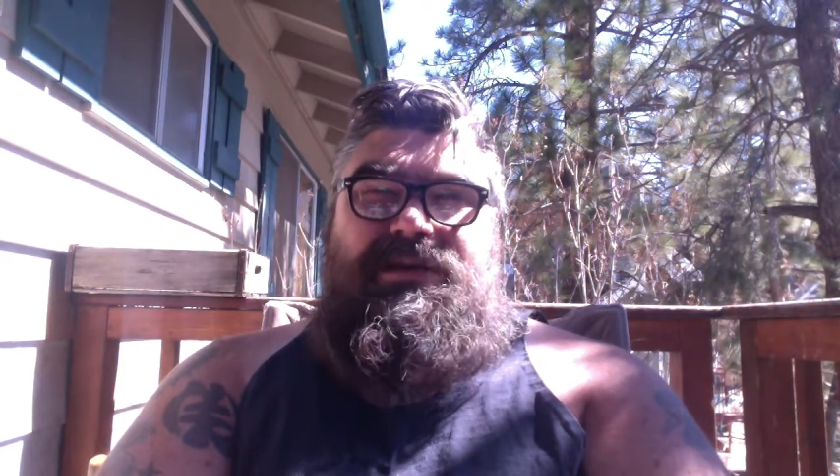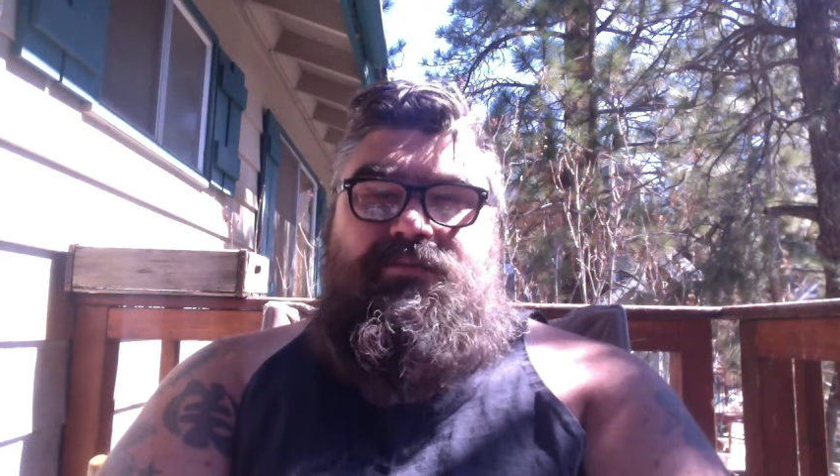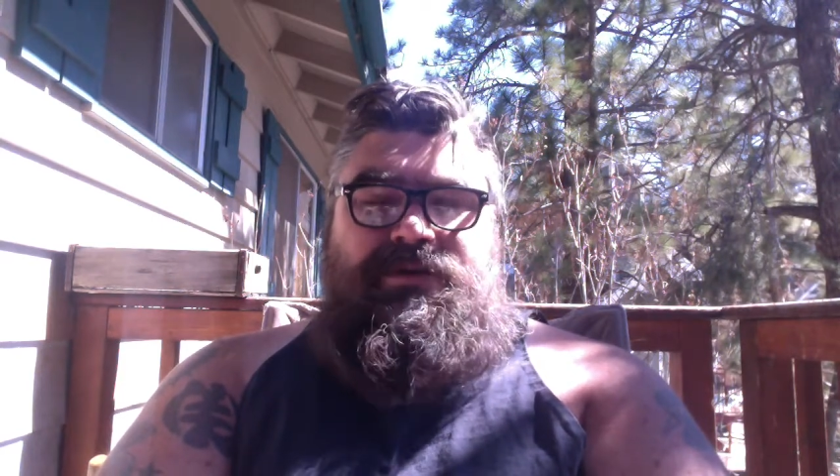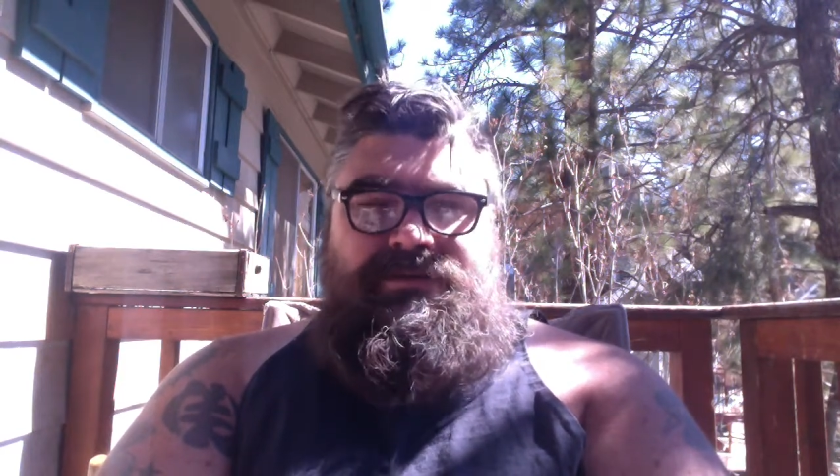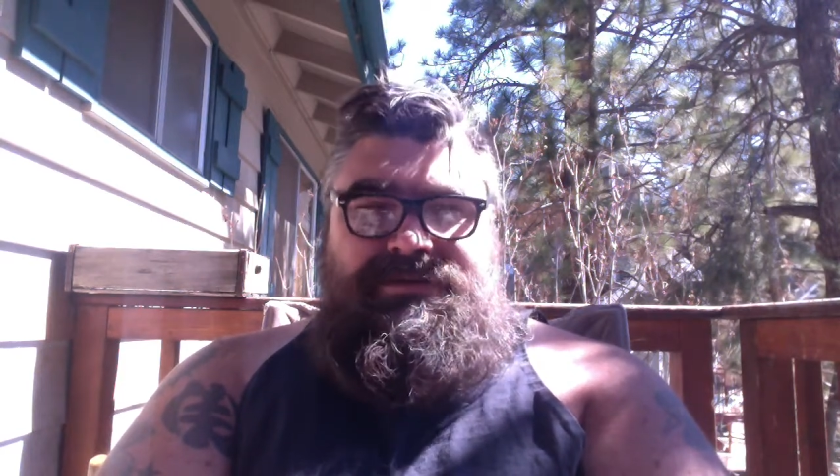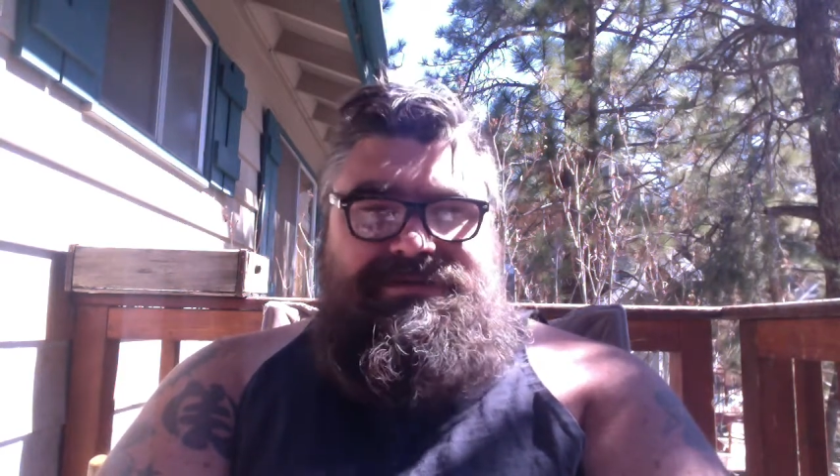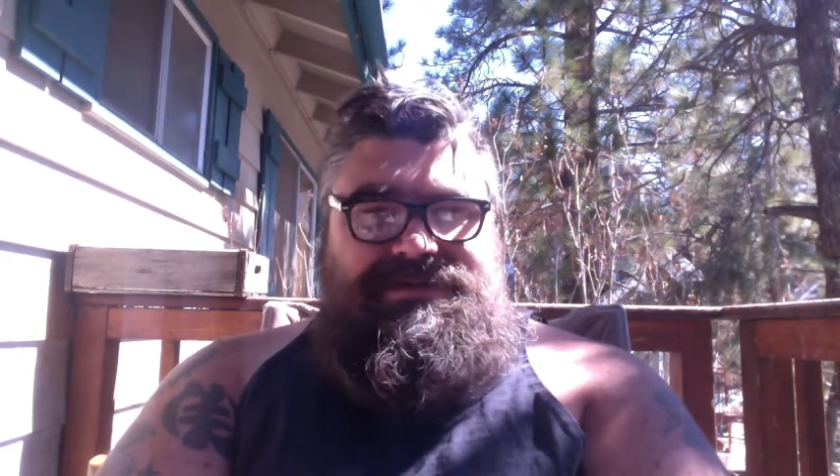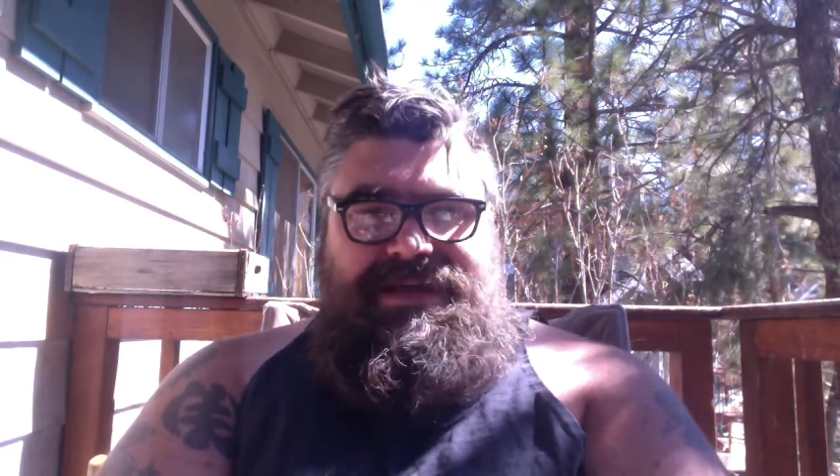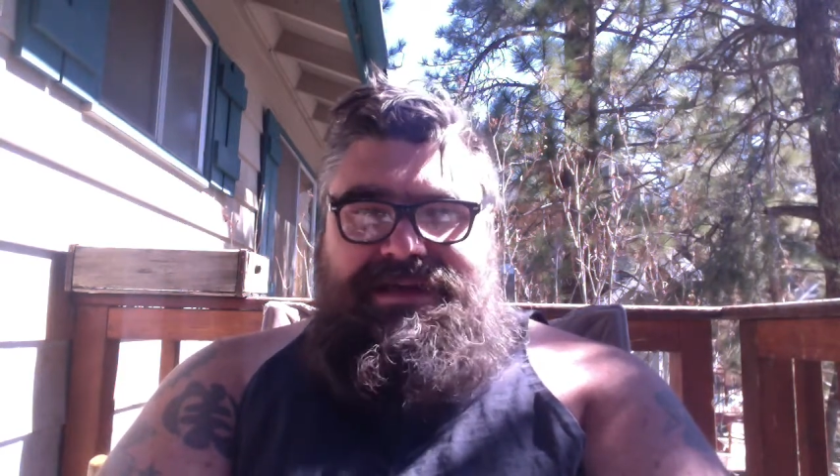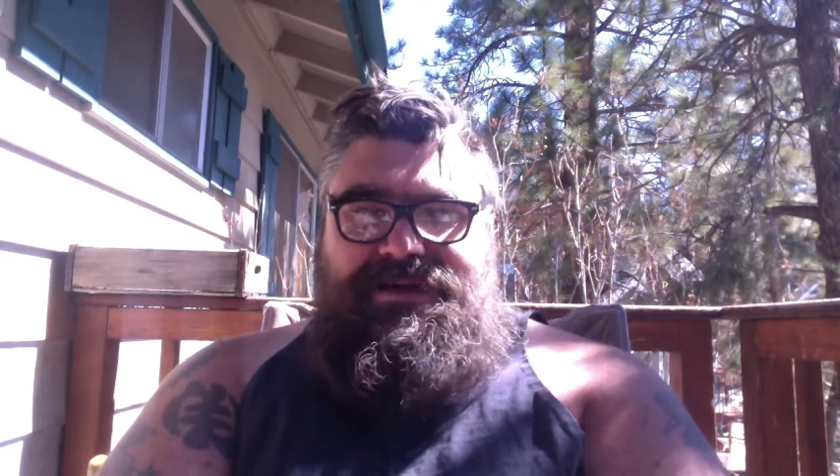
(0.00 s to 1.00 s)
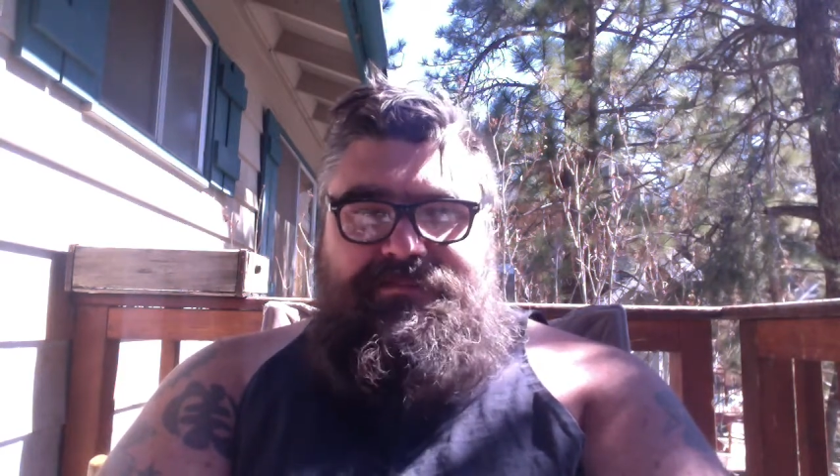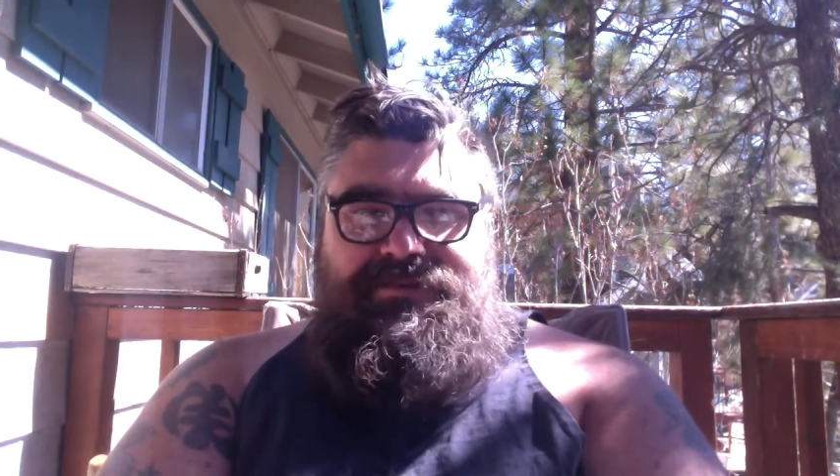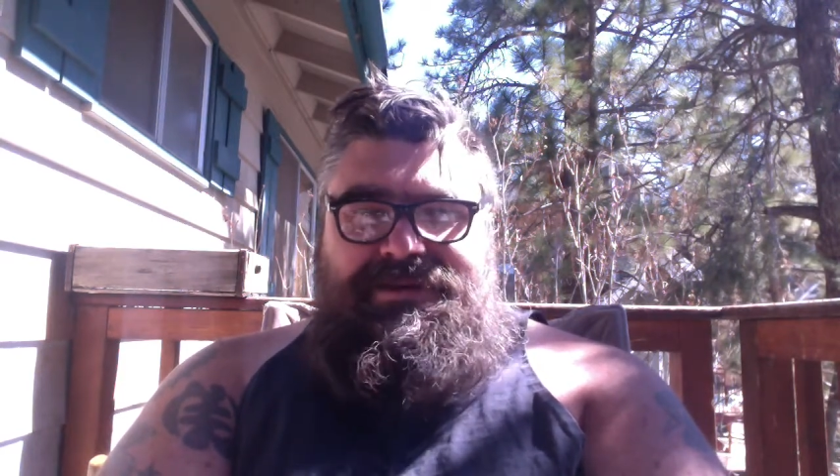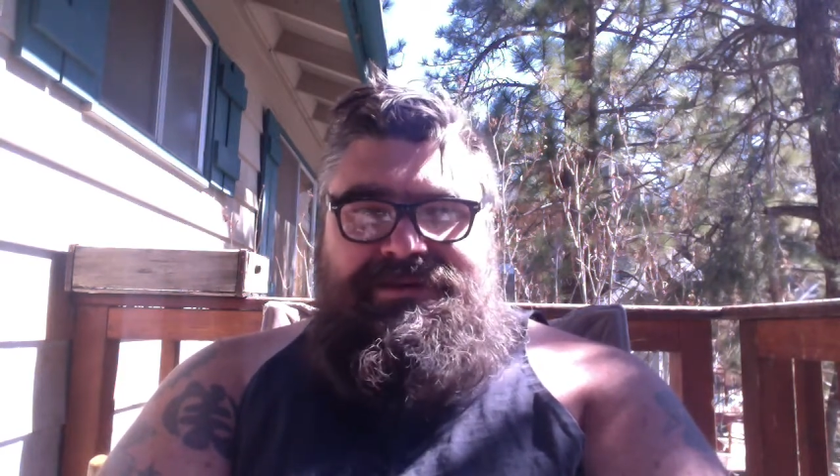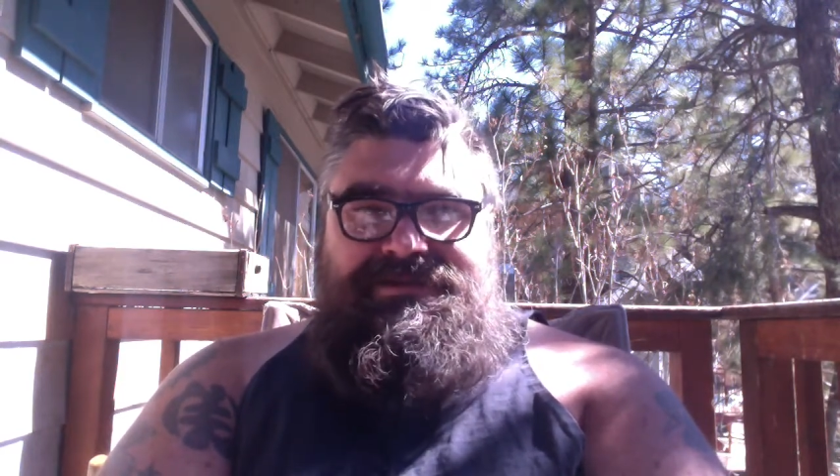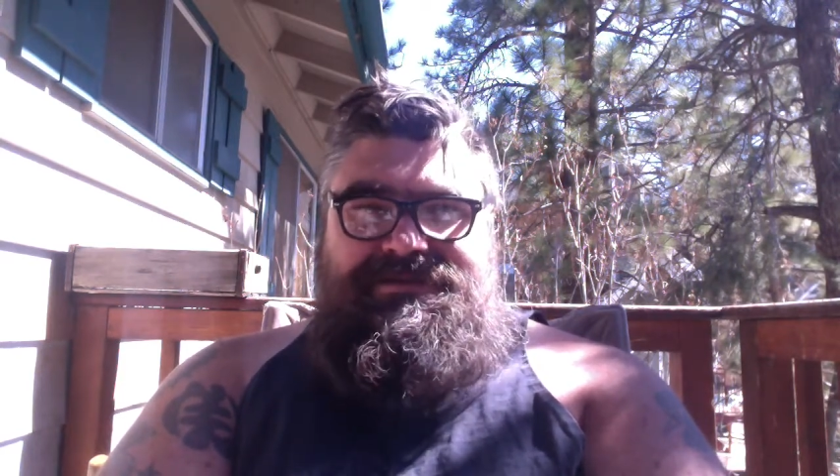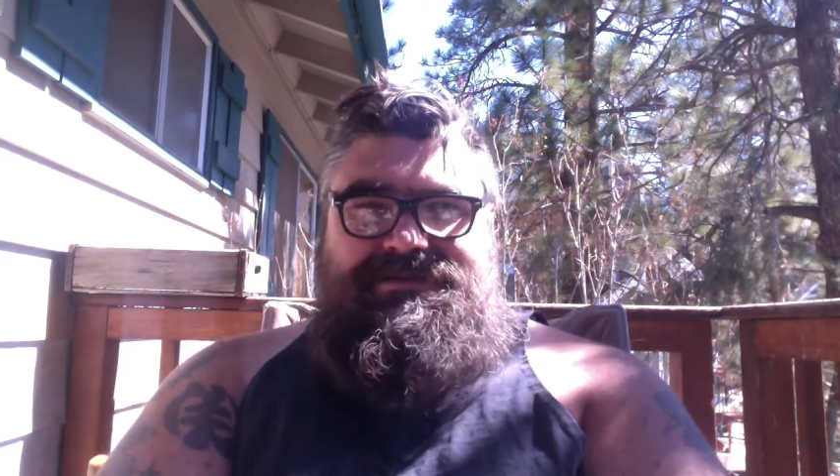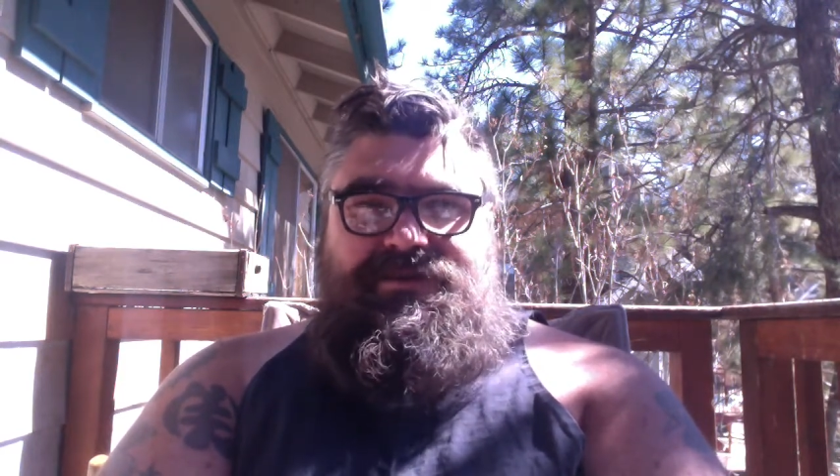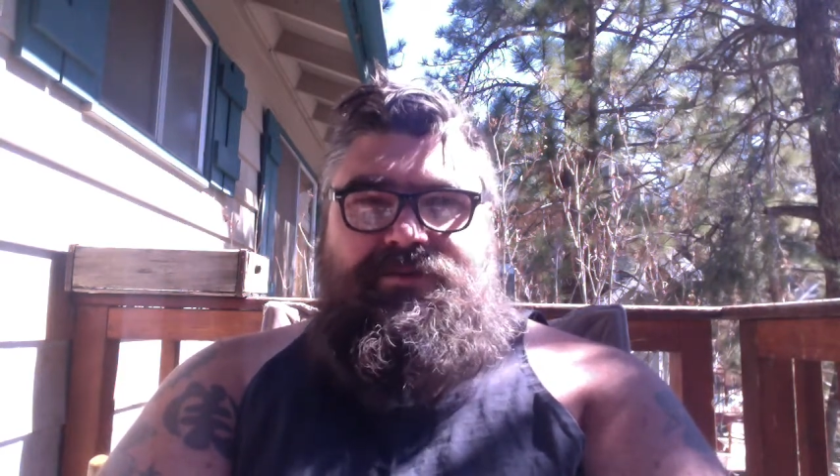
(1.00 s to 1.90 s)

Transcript: real estate companies,